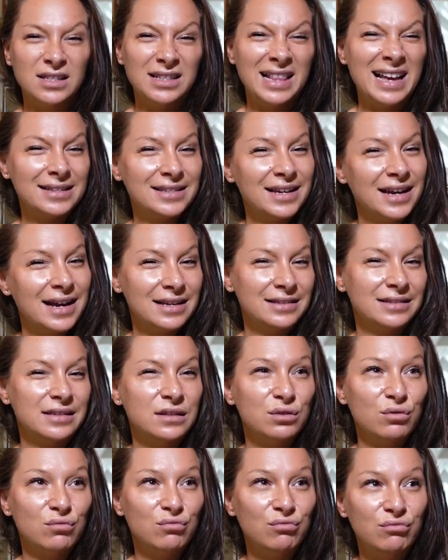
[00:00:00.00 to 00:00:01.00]
Lactic acids
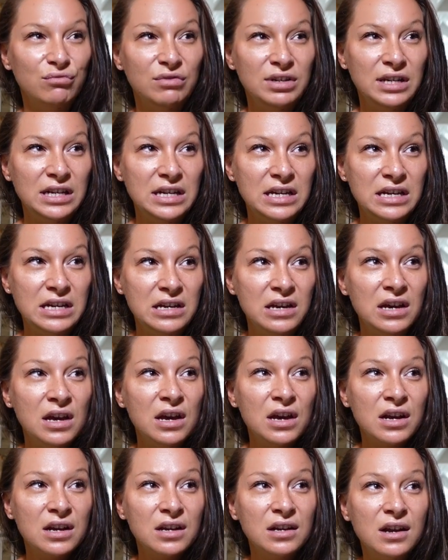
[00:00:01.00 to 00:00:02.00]
are really
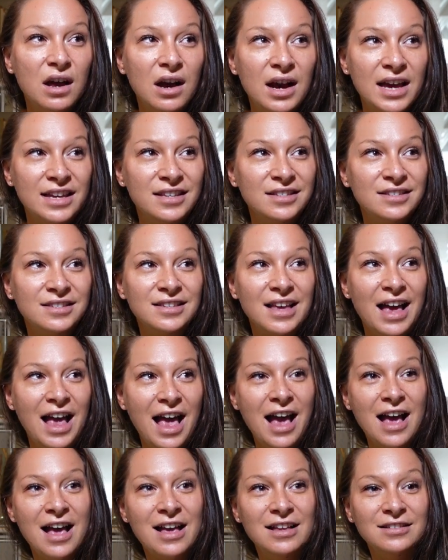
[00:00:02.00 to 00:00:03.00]
nice
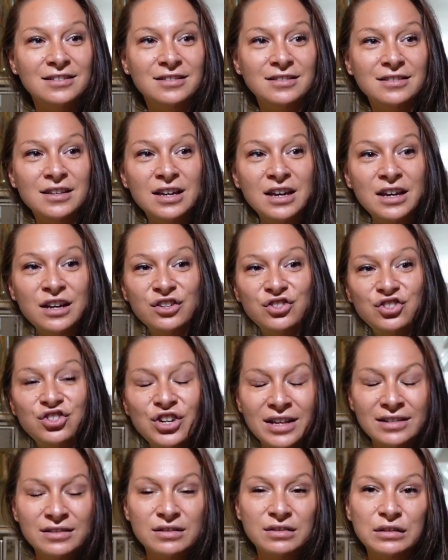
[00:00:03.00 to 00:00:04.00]
and
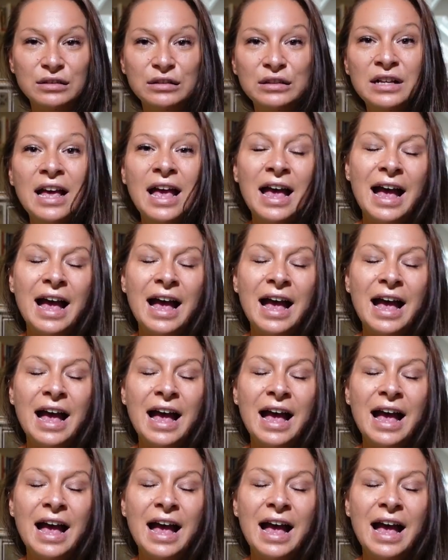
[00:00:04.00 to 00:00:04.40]
gentle,